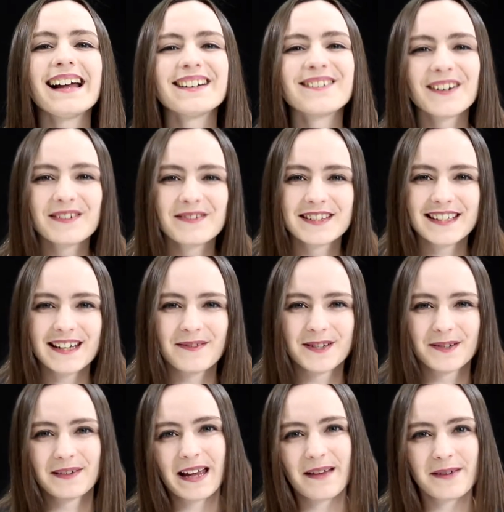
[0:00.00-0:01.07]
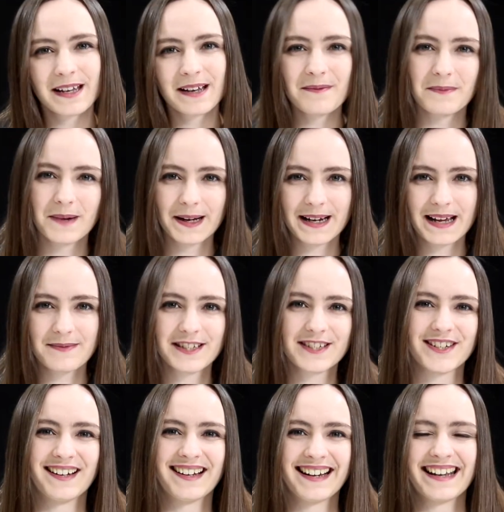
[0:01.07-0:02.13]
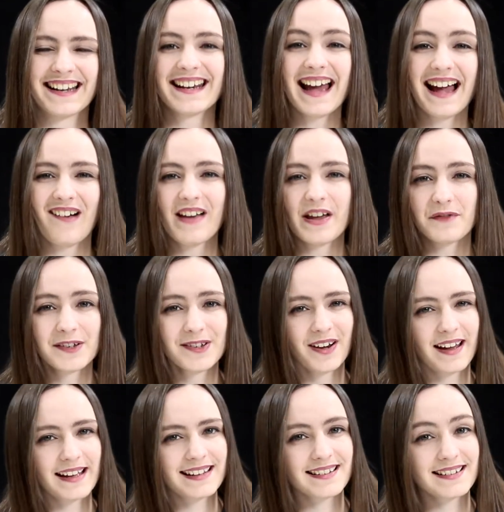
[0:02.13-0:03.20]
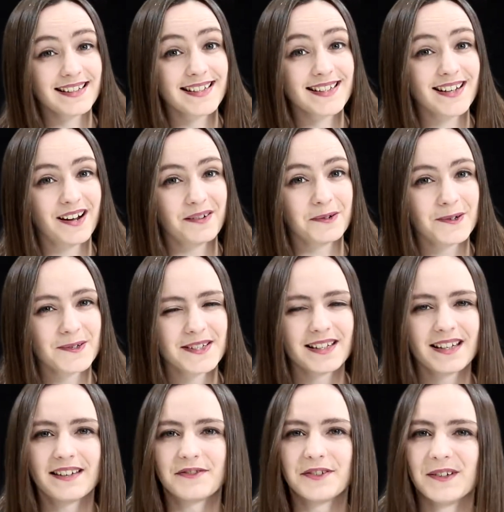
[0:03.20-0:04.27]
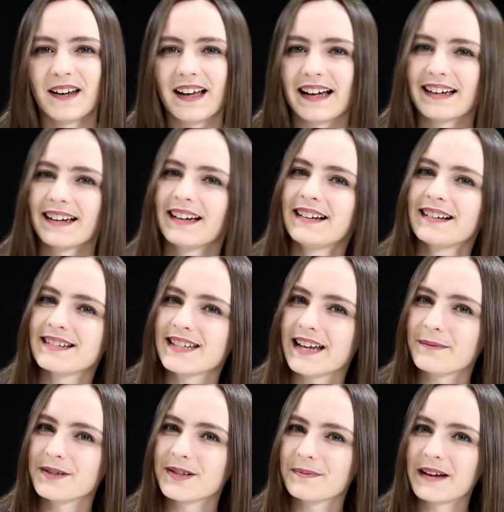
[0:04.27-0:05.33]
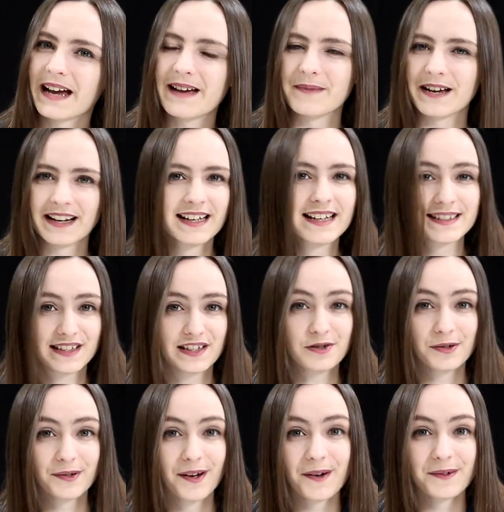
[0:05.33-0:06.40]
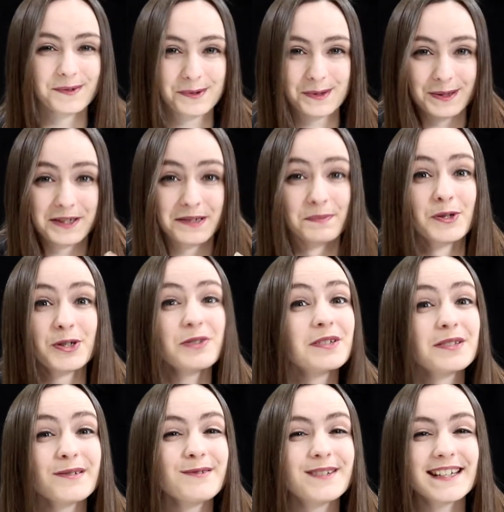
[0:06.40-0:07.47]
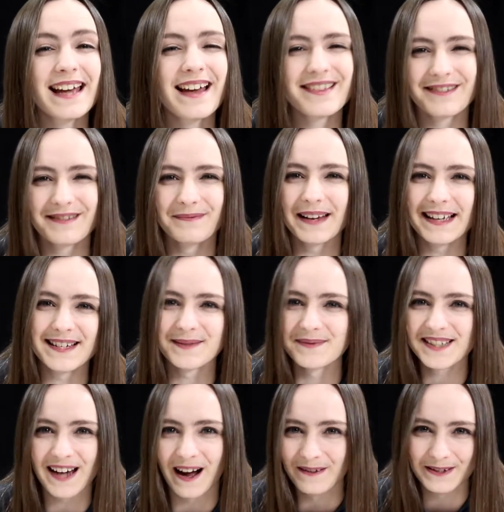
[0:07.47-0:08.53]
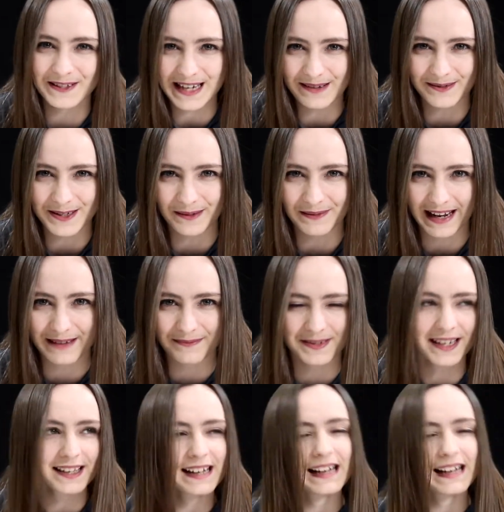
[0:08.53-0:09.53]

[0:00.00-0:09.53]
and welcome to Tabletop Gaming. My name is Charlie. Now, if you like Star Wars, if you like tabletop gaming, did you know you could smush the two together and play some Star Wars tabletop games?